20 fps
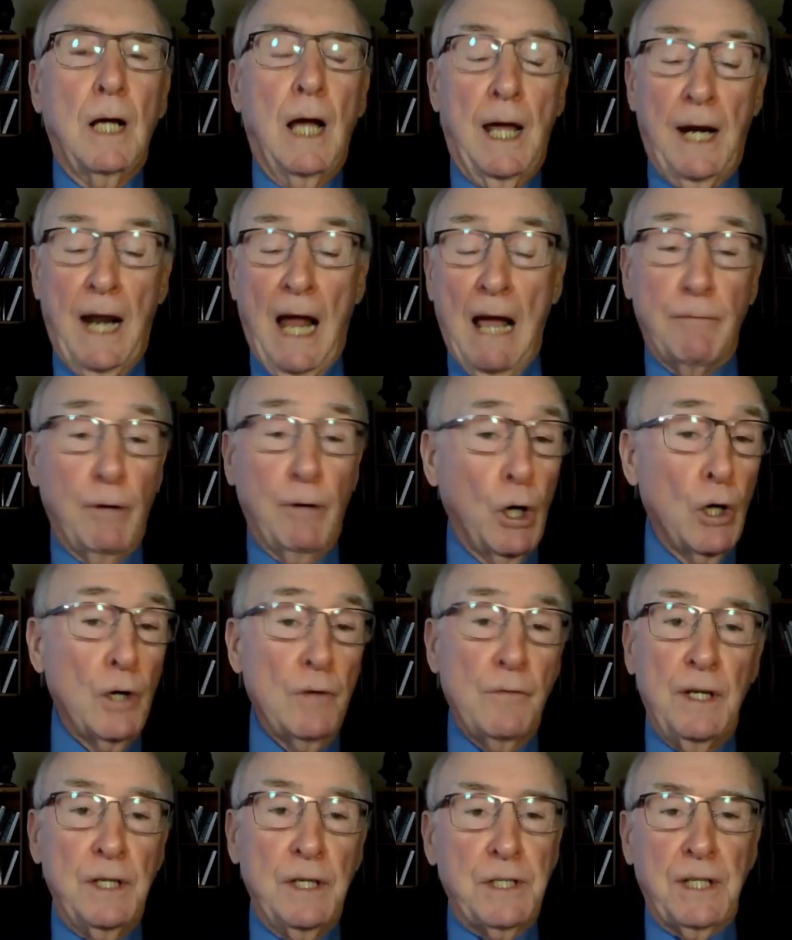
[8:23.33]
I've
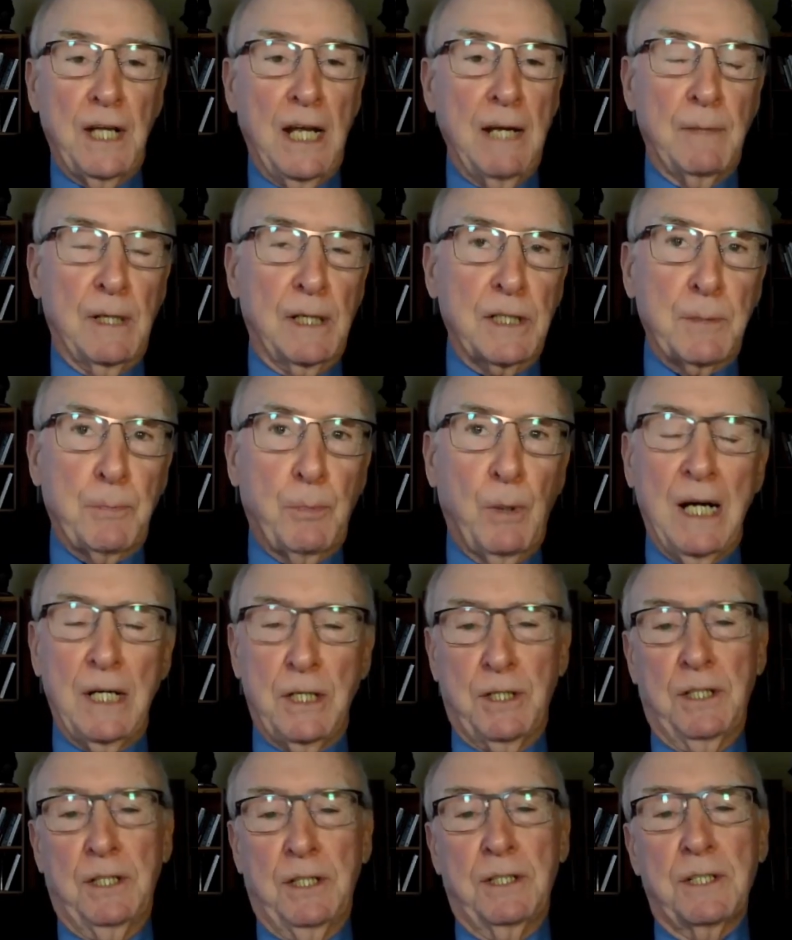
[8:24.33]
heard these same
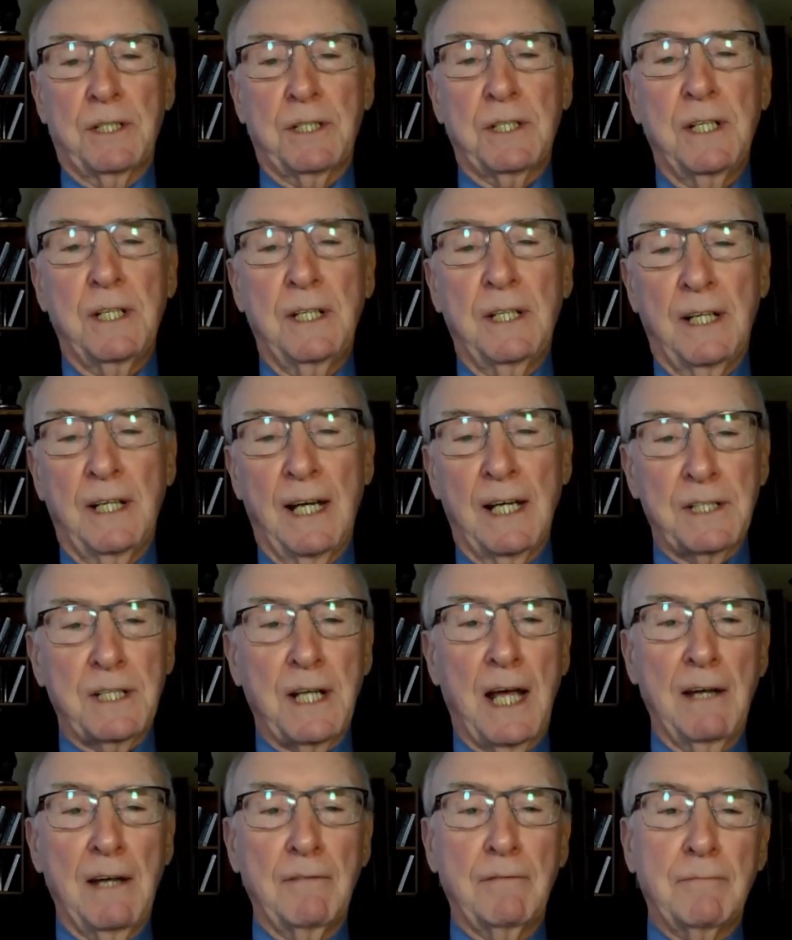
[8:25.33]
expressions as
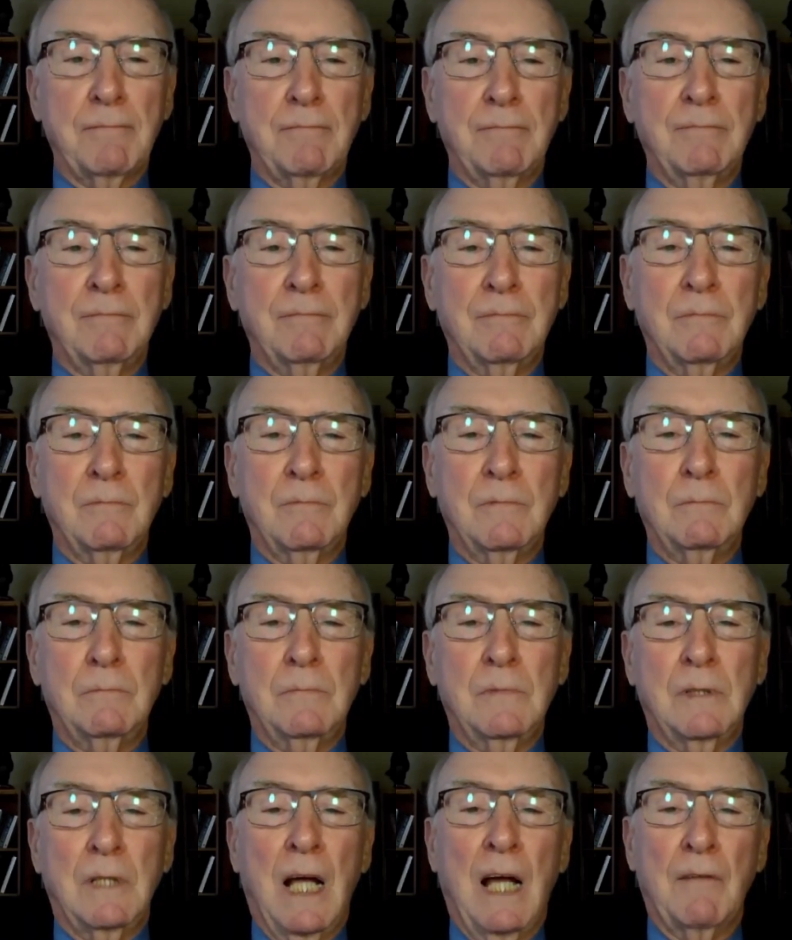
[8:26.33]
I've
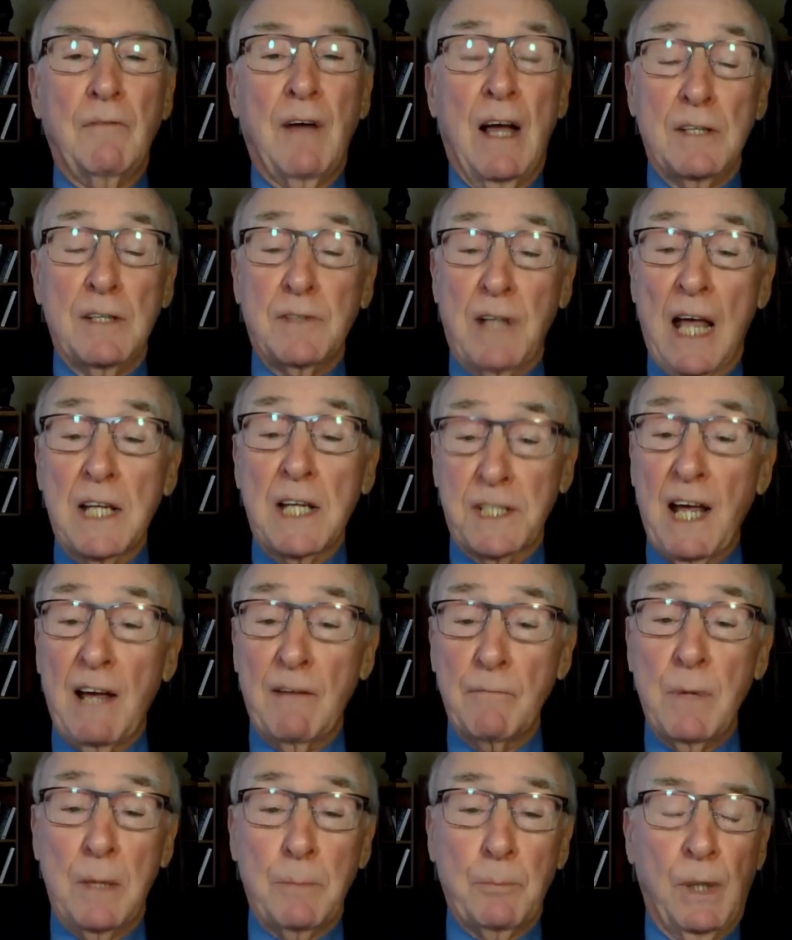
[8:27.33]

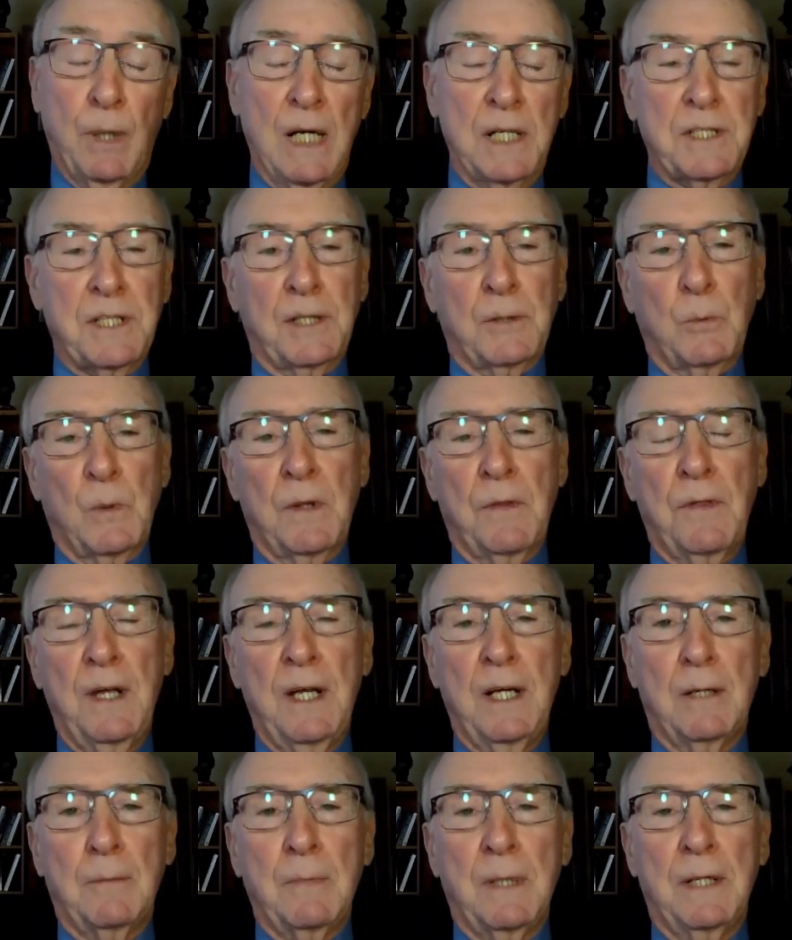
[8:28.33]
been present with
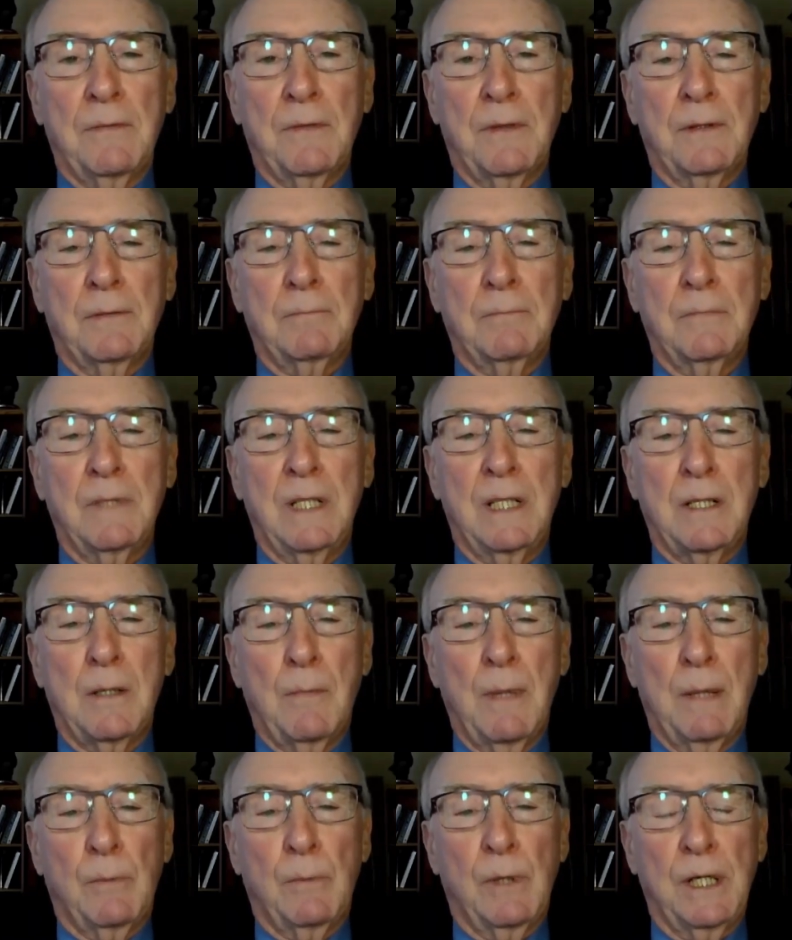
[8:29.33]
them in the
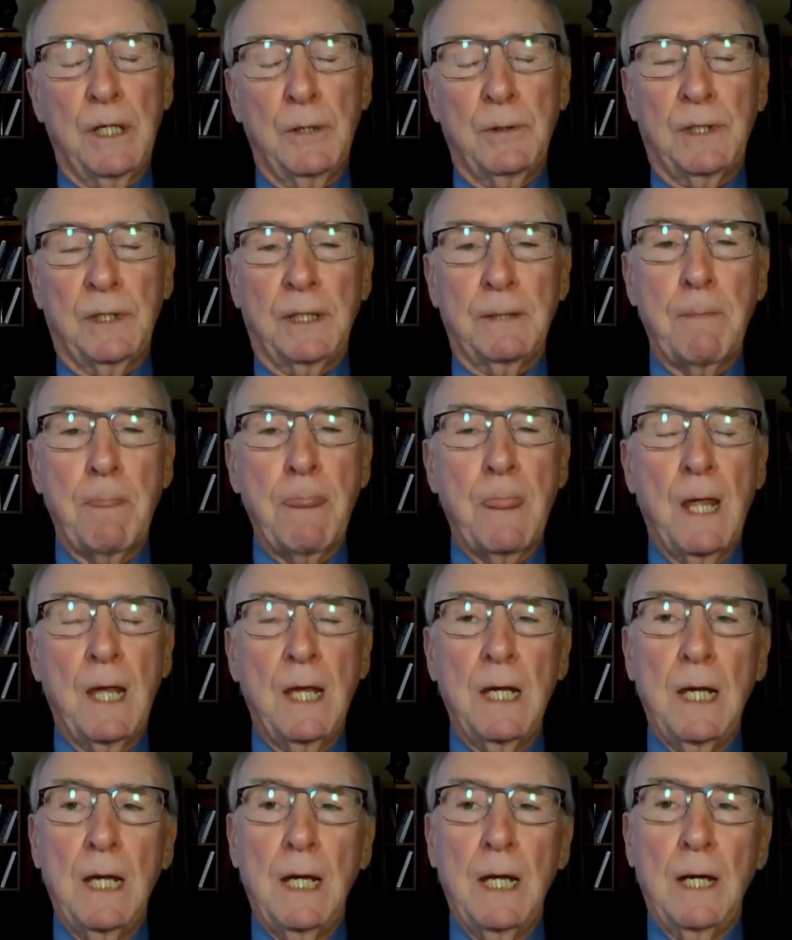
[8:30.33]
memory unit,
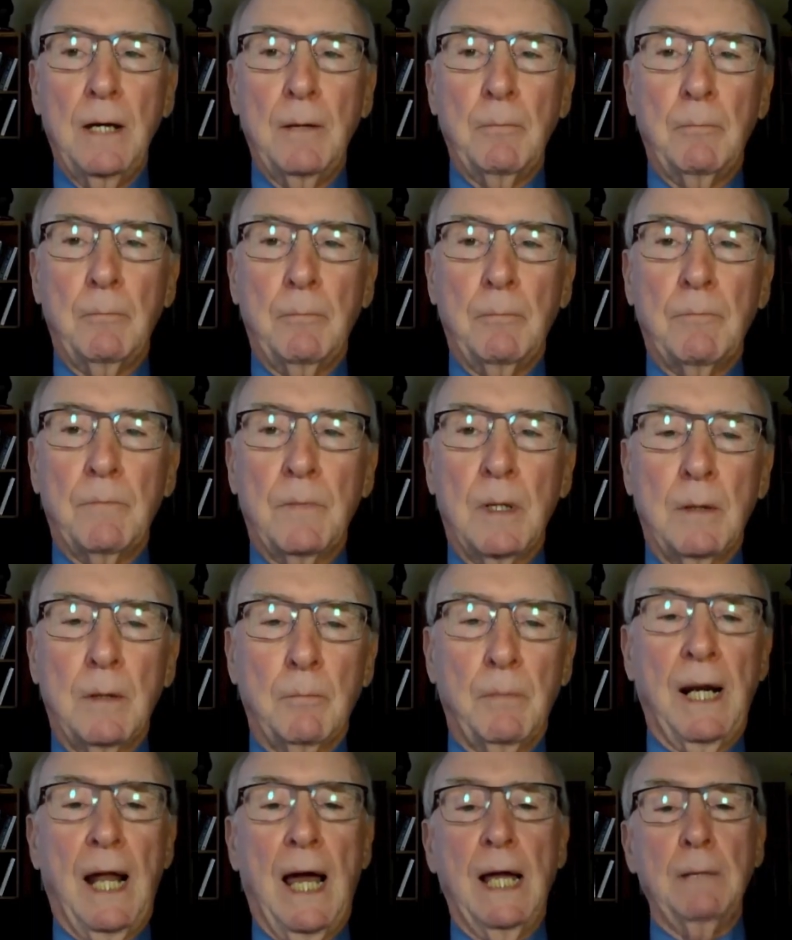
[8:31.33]

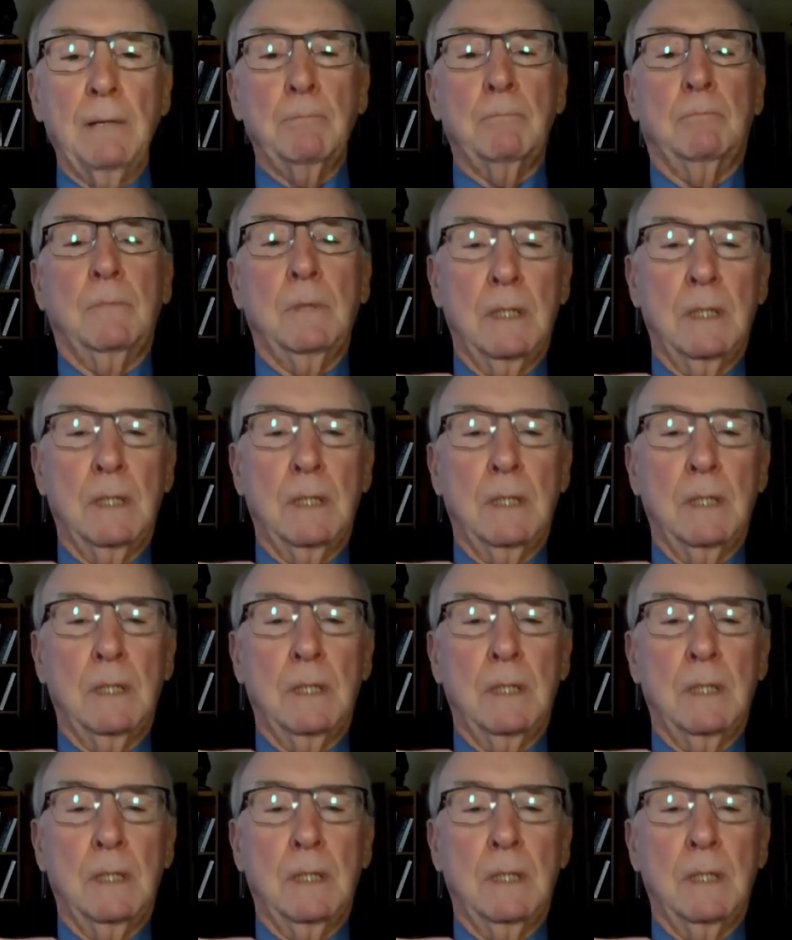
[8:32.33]
but I